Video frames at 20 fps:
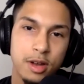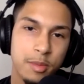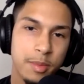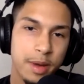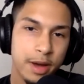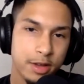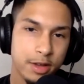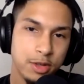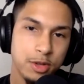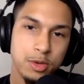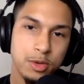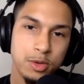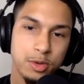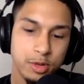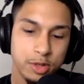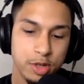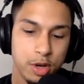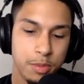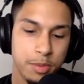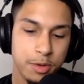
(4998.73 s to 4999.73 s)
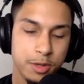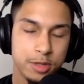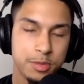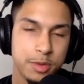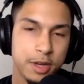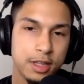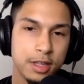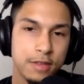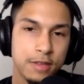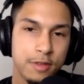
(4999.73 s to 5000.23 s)
about you, your
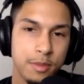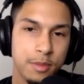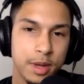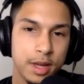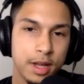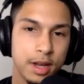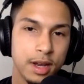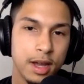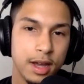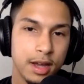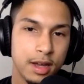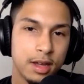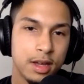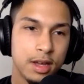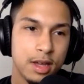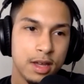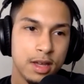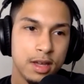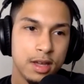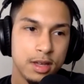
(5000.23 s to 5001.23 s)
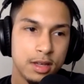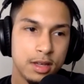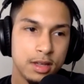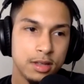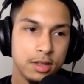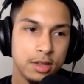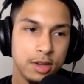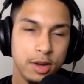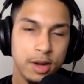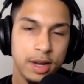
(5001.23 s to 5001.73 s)
perspective, and being like,
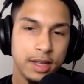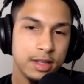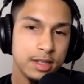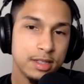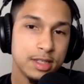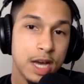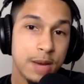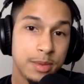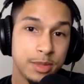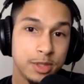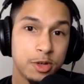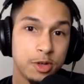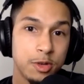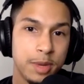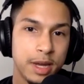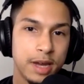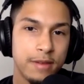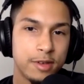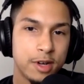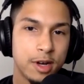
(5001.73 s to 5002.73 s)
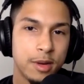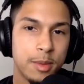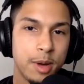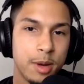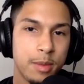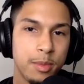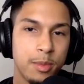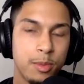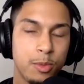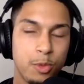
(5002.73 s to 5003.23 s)
like this obstacle may have come
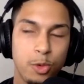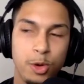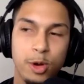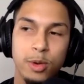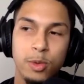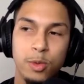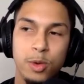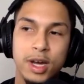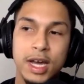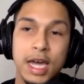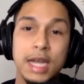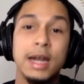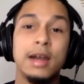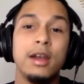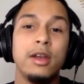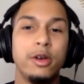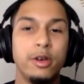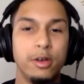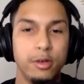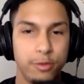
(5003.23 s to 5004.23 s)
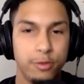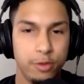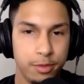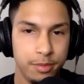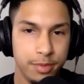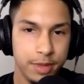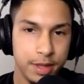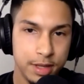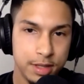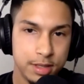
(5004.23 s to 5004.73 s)
up. What can I learn
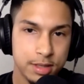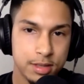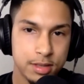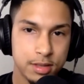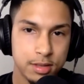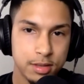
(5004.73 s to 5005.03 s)
from this